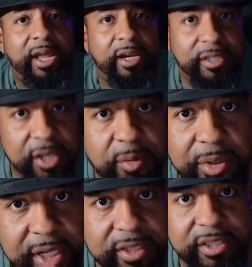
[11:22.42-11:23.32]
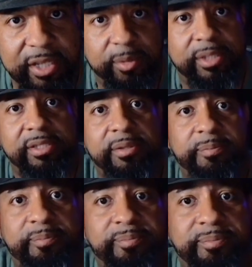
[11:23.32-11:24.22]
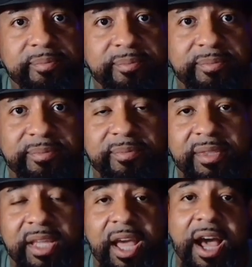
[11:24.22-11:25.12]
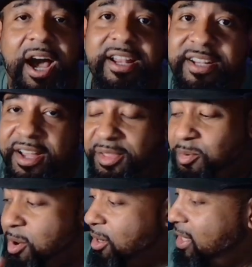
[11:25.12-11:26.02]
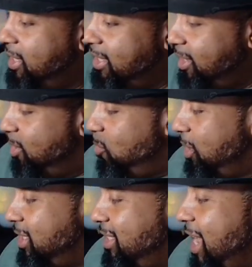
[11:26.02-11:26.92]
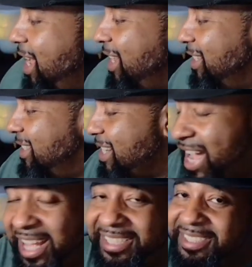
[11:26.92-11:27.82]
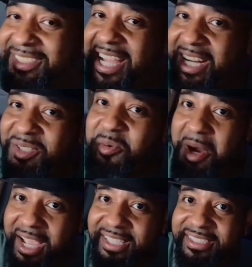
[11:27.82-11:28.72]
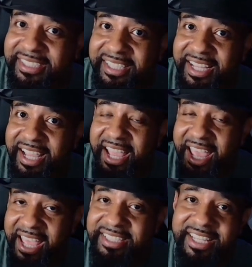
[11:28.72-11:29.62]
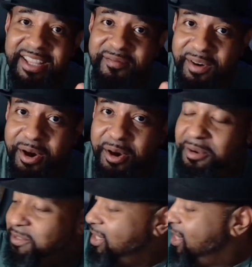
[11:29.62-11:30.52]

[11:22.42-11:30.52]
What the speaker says: done told you their secrets. Another working, which is not quite as involved,